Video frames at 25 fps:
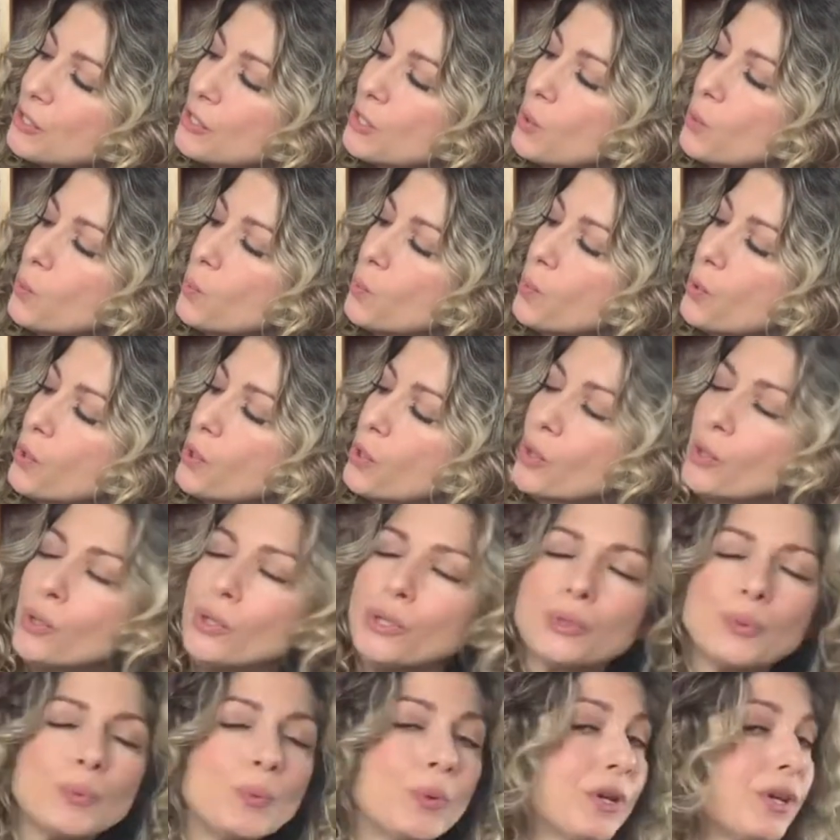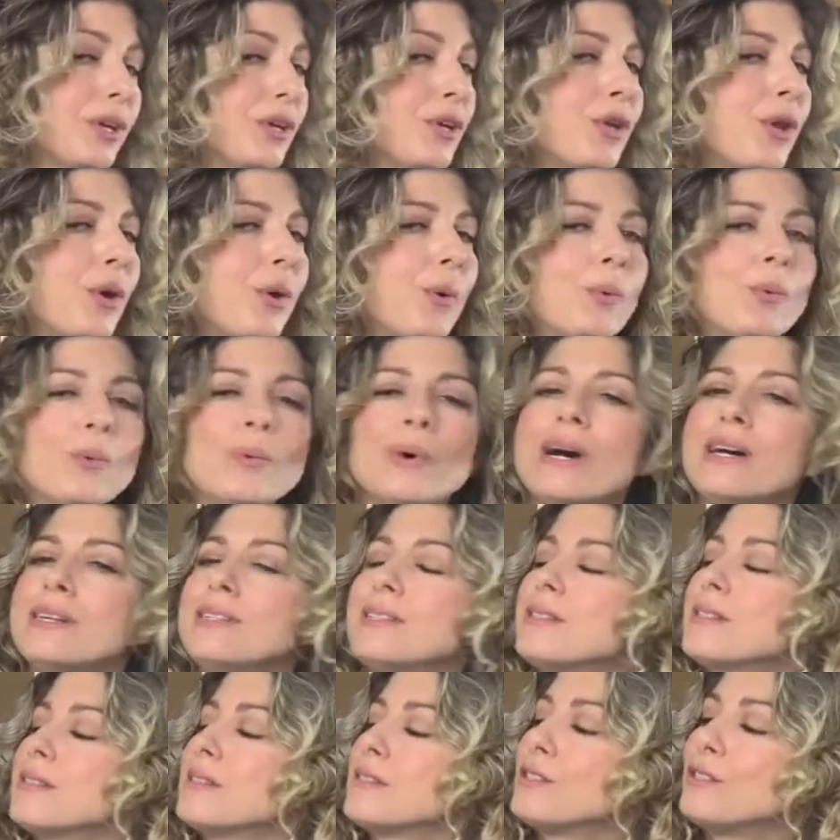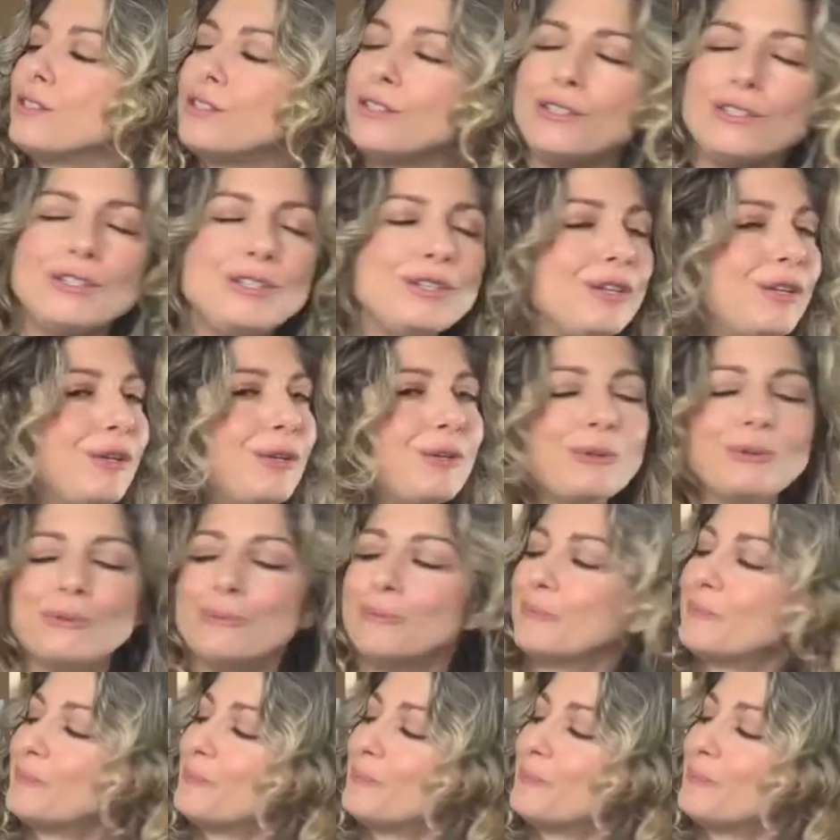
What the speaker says: the world wouldn't know what to do.